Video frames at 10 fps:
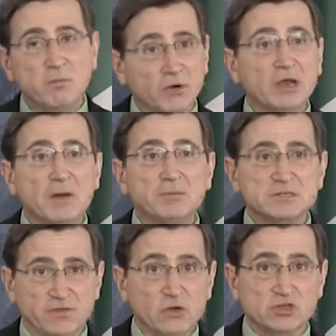burning up his
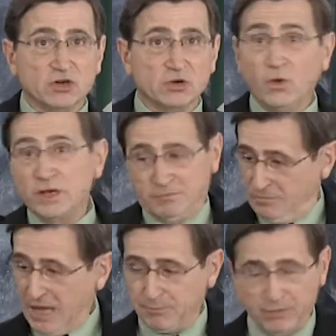future, what
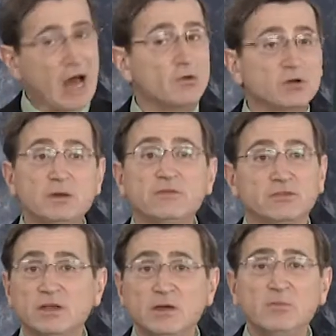that plow would be
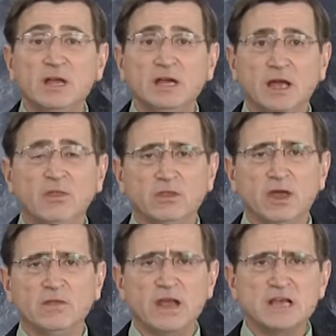to him in
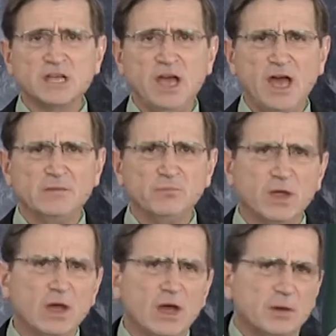the days ahead.
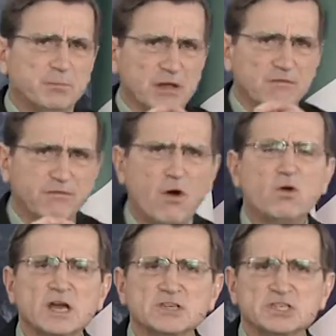But he
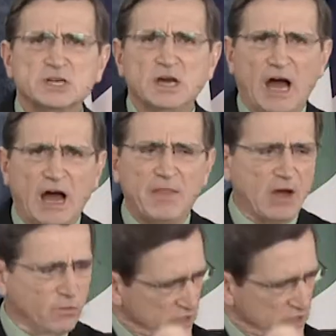focused on that. When